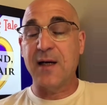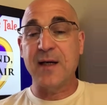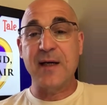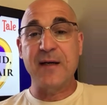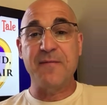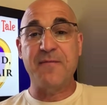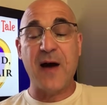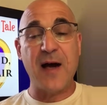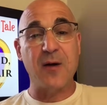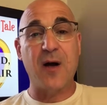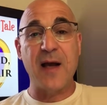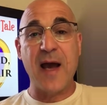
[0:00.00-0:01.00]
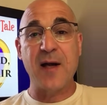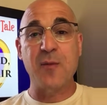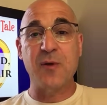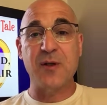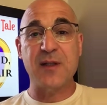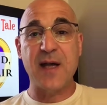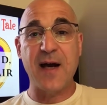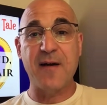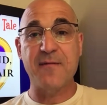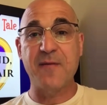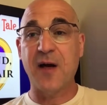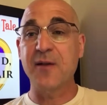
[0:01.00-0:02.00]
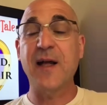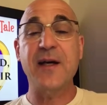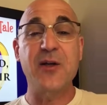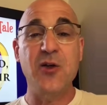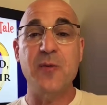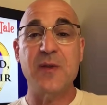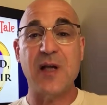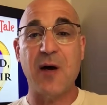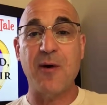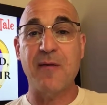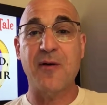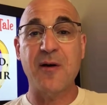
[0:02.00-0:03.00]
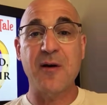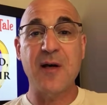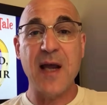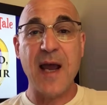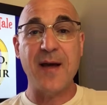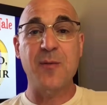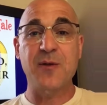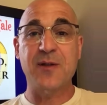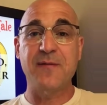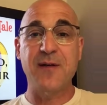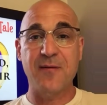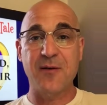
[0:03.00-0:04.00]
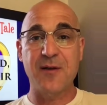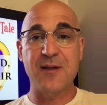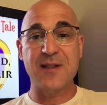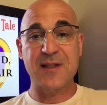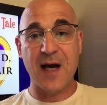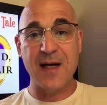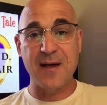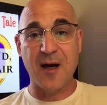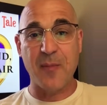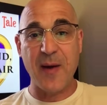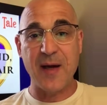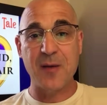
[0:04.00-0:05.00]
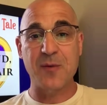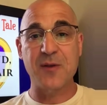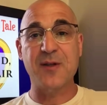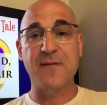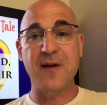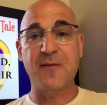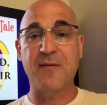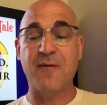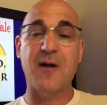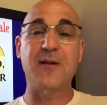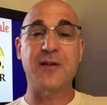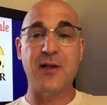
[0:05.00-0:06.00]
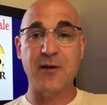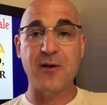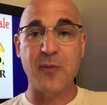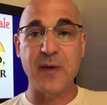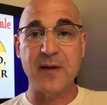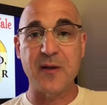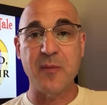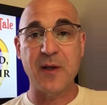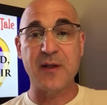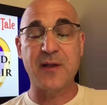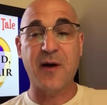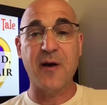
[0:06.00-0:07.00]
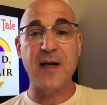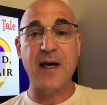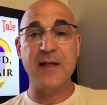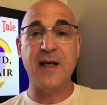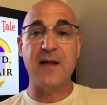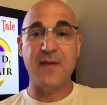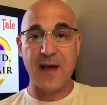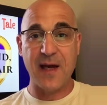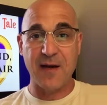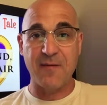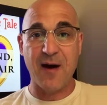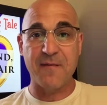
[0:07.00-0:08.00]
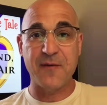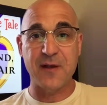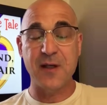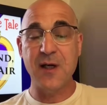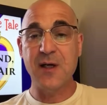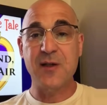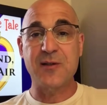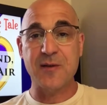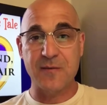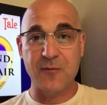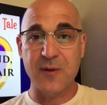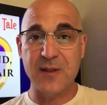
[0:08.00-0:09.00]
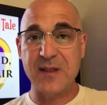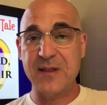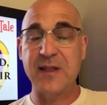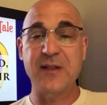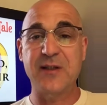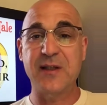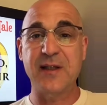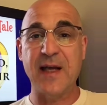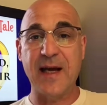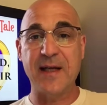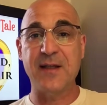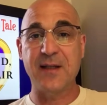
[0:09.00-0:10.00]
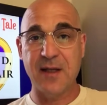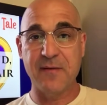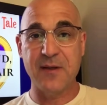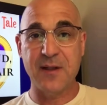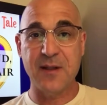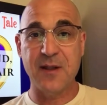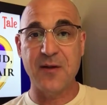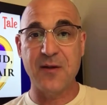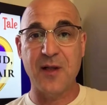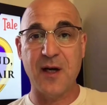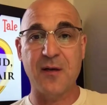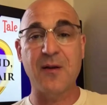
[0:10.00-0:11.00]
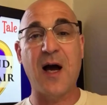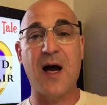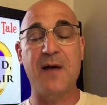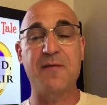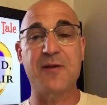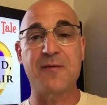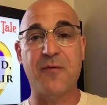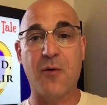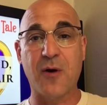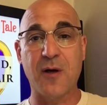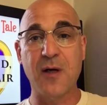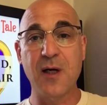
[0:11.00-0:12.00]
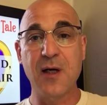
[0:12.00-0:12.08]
In fact, animals have, unlike humans, however, animals have never signed up. Animals have never volunteered to be in the military, and yet they have often served with distinction and given their lives for